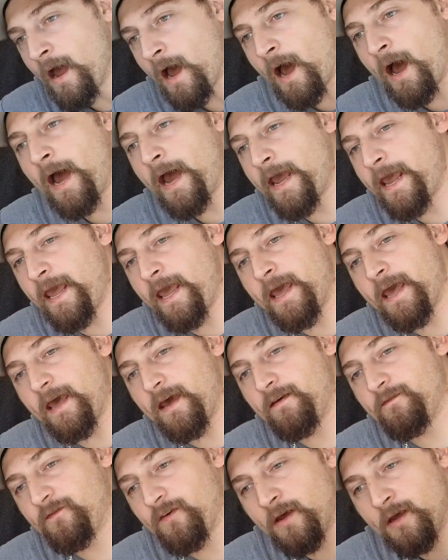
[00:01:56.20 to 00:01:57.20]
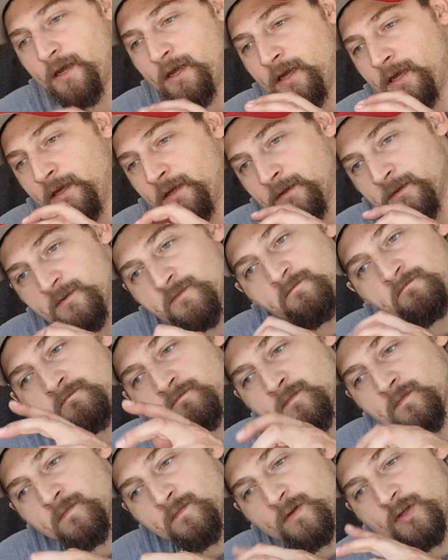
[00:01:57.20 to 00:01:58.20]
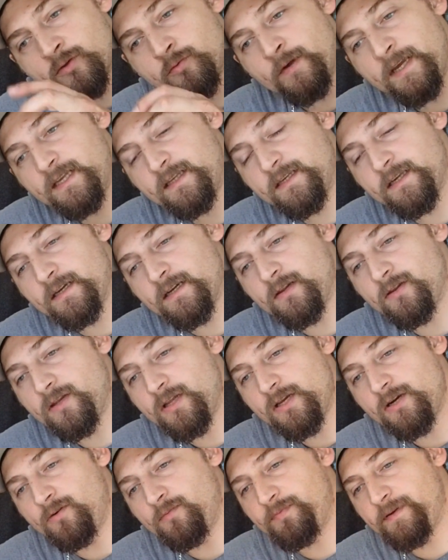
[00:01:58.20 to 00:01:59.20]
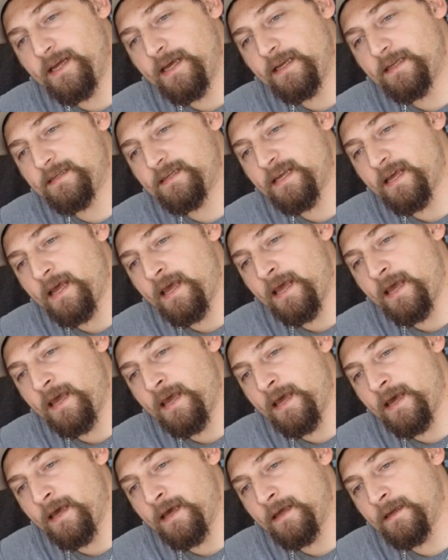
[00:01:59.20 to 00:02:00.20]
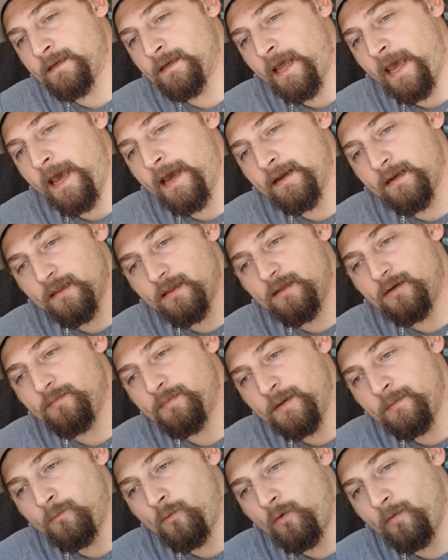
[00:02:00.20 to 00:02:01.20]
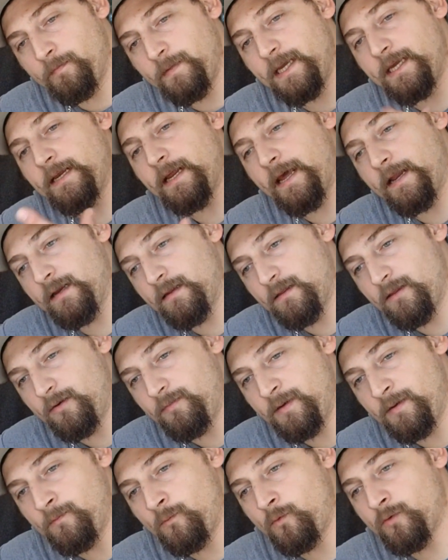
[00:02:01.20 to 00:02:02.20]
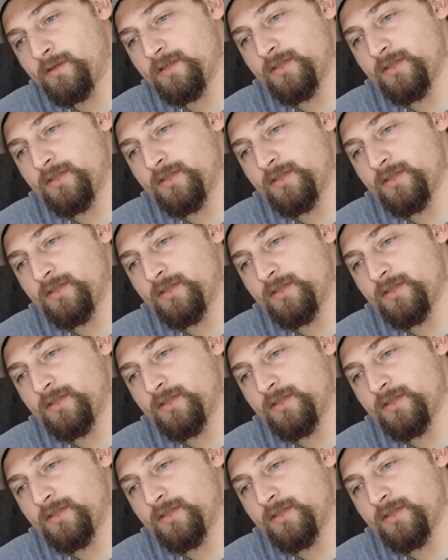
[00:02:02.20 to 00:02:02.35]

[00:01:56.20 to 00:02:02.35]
have tweaked it a little bit and added a little bit more meat, added a little bit more